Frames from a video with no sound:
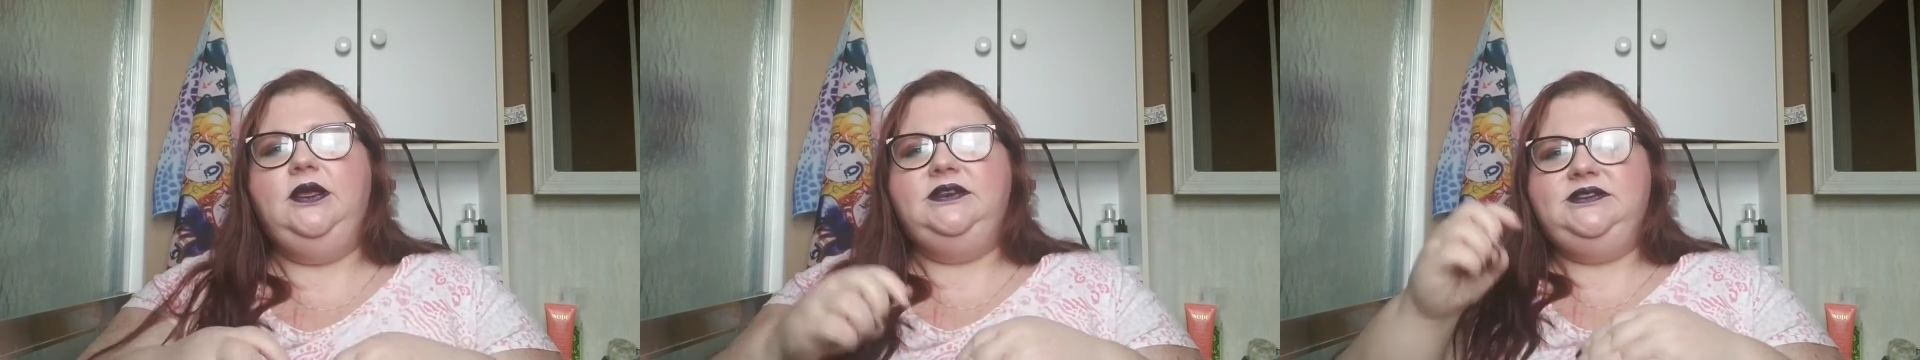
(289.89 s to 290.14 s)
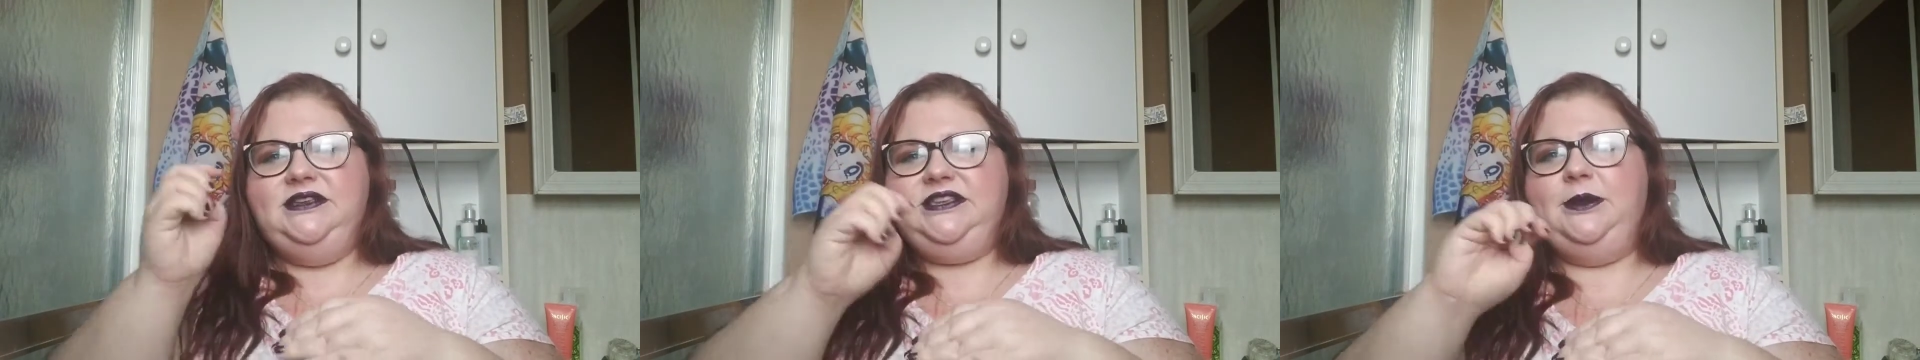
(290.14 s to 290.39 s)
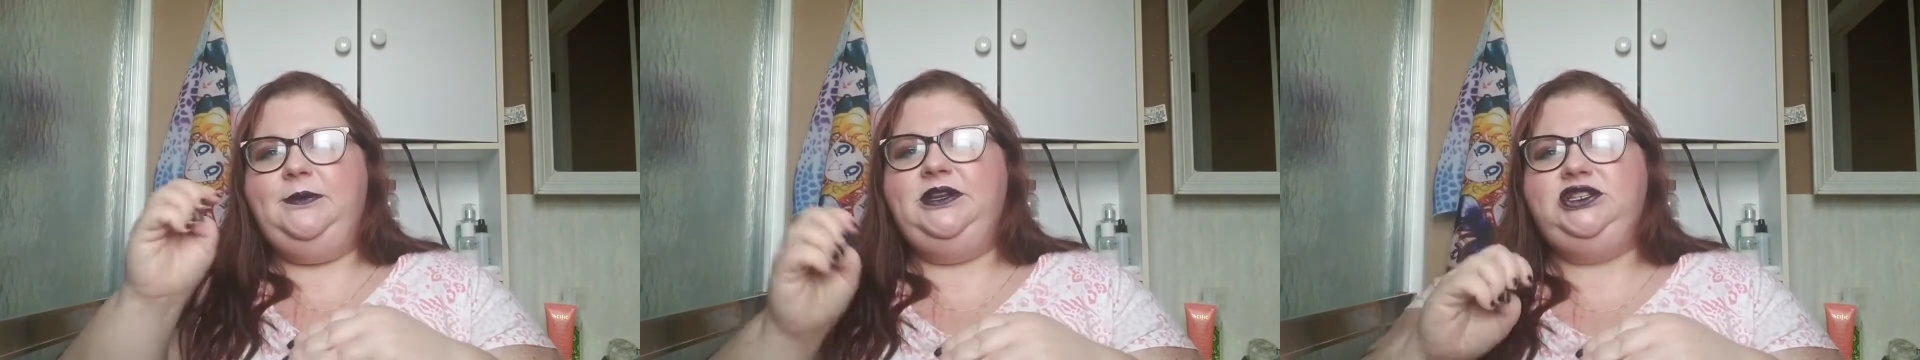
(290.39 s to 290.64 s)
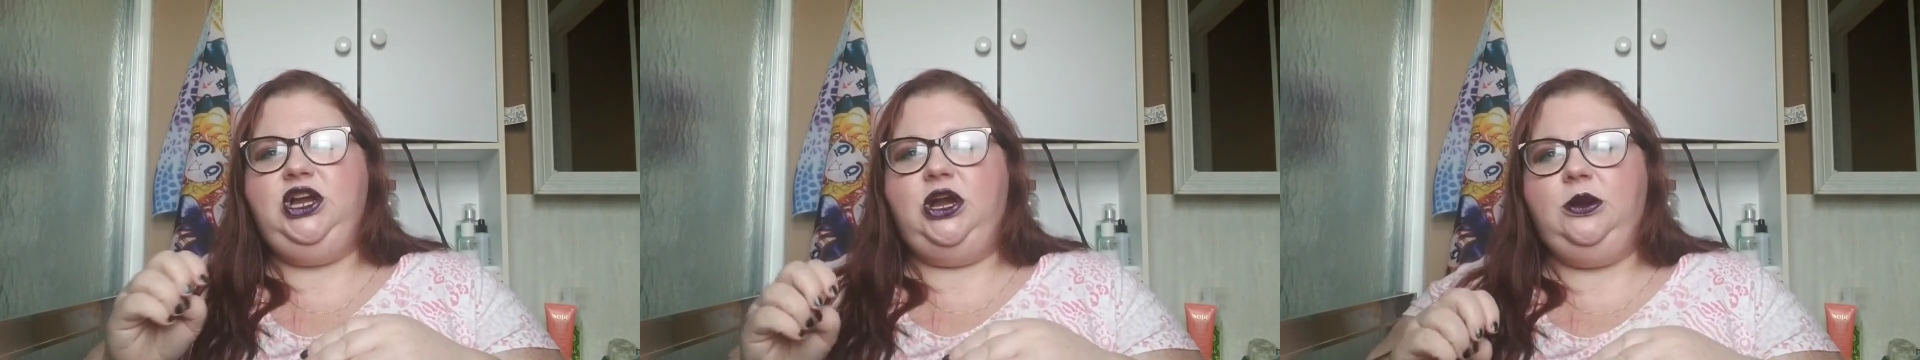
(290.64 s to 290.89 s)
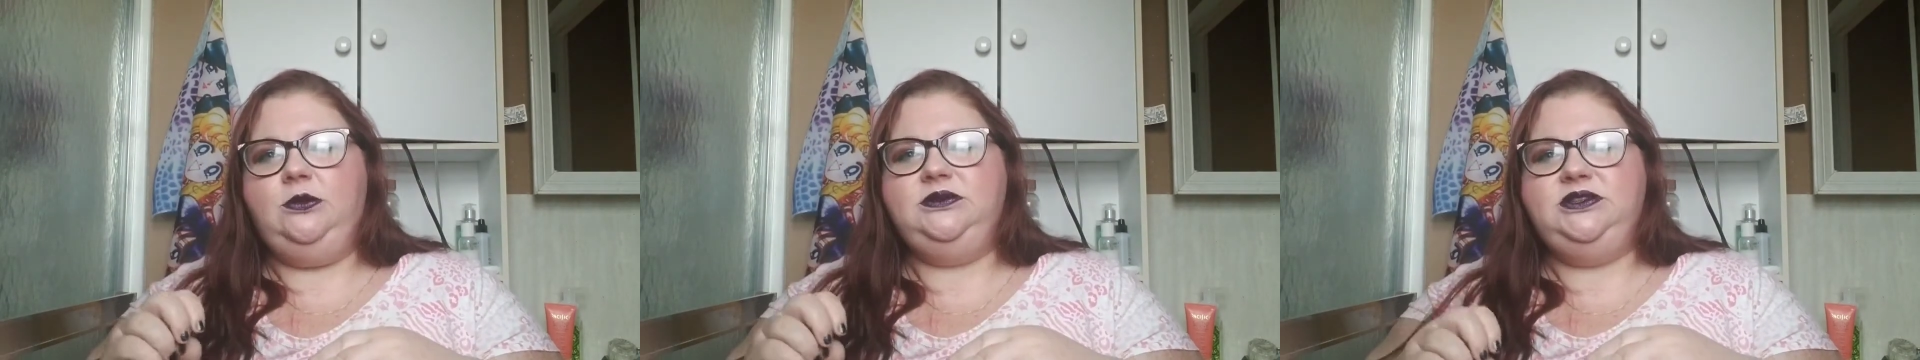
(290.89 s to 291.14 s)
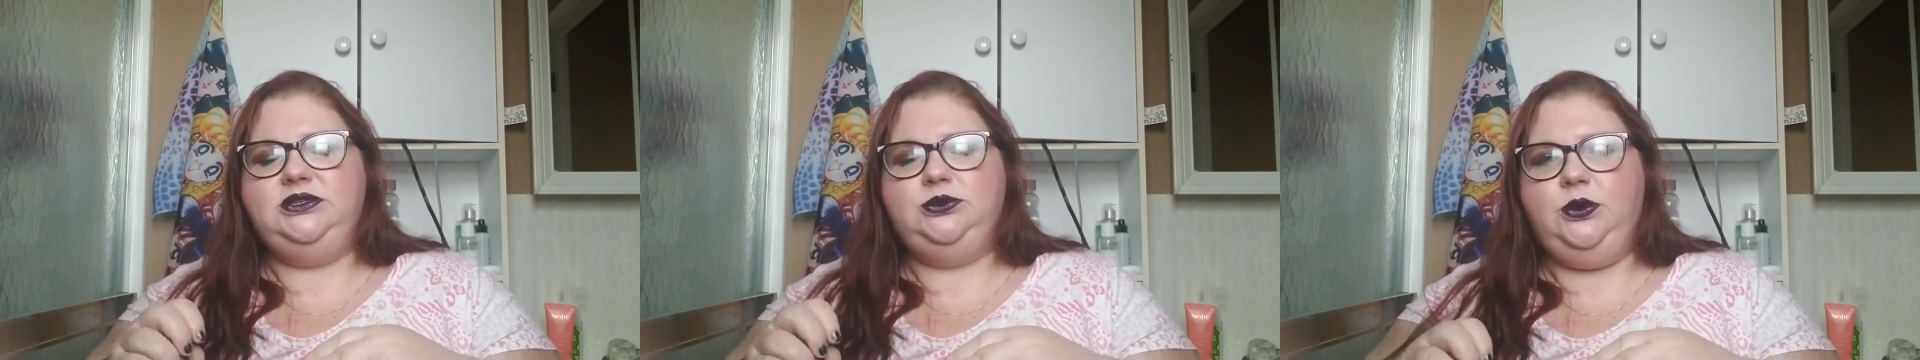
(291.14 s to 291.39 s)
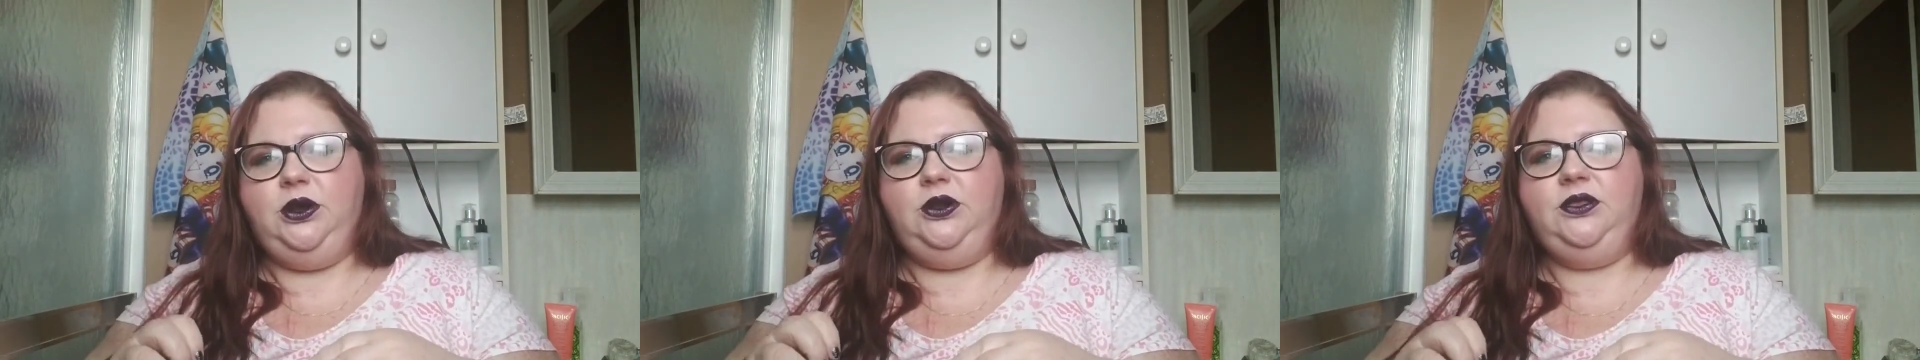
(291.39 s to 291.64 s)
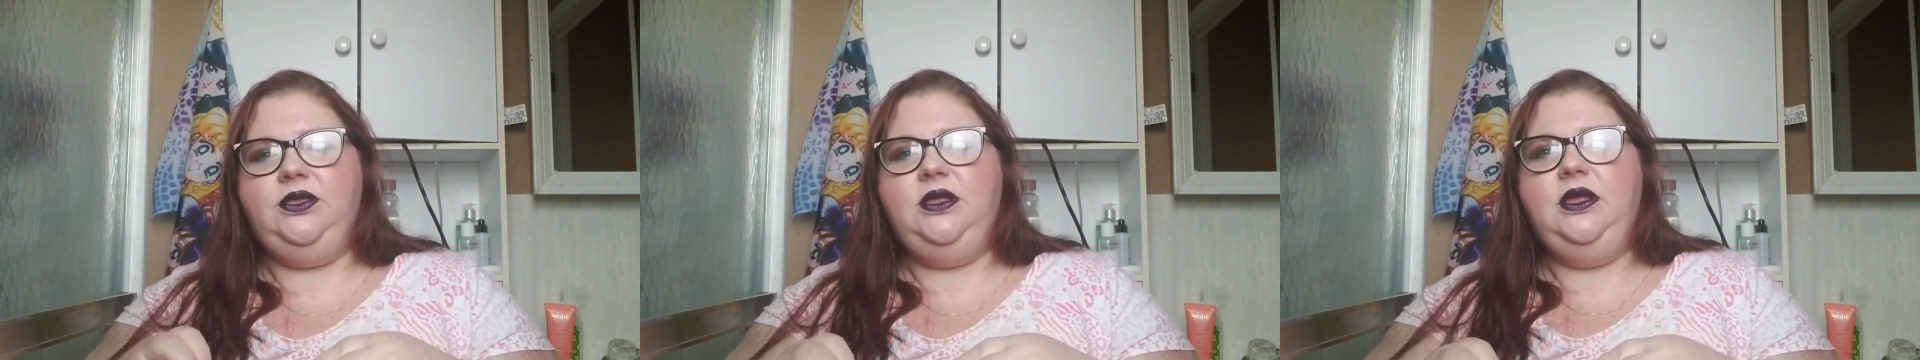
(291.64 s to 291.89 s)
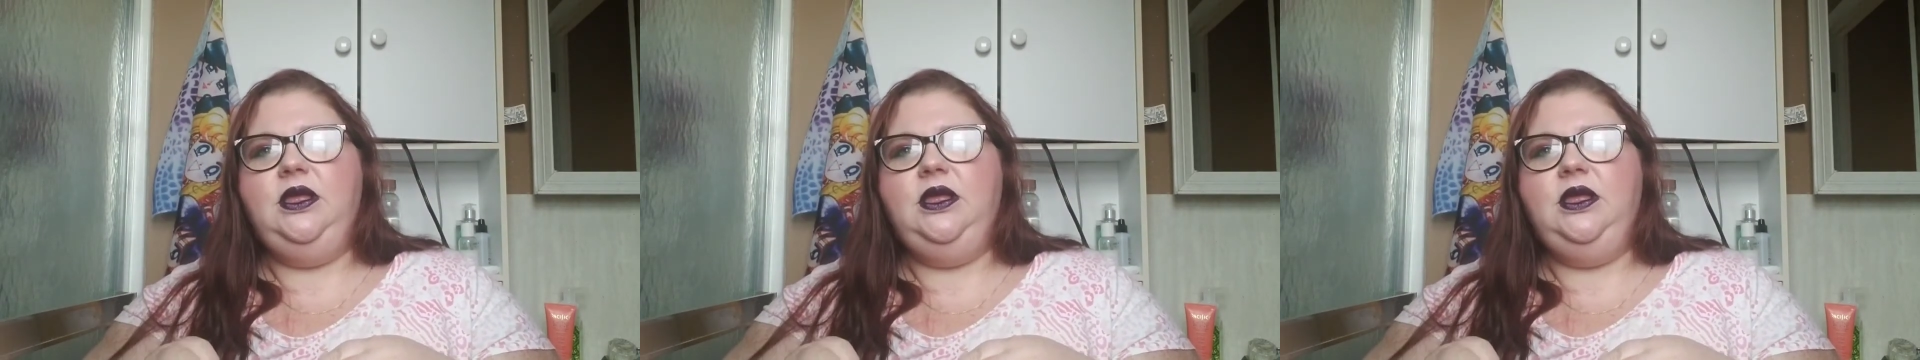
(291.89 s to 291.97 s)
says how many charms it's worth.